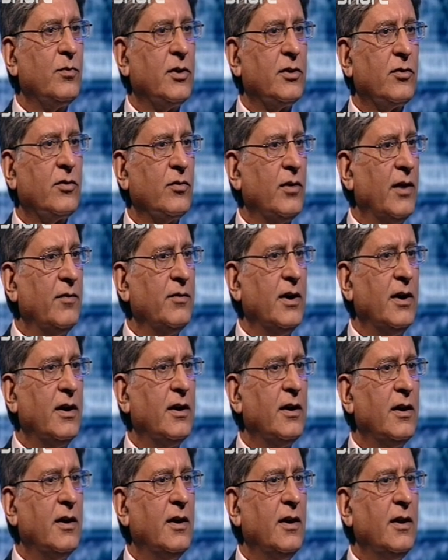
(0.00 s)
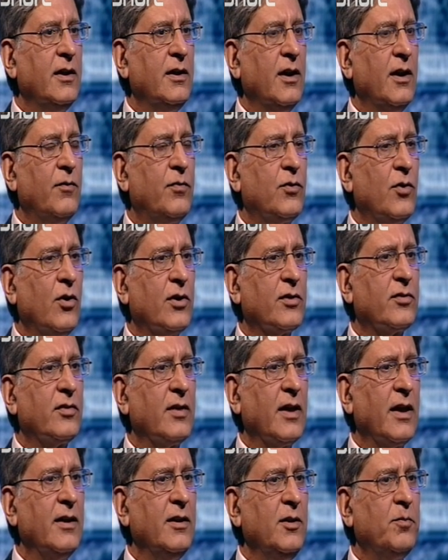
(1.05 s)
whatsoever, of course,
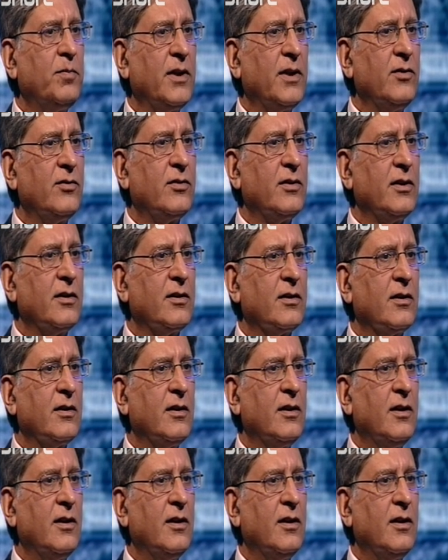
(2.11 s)
any president,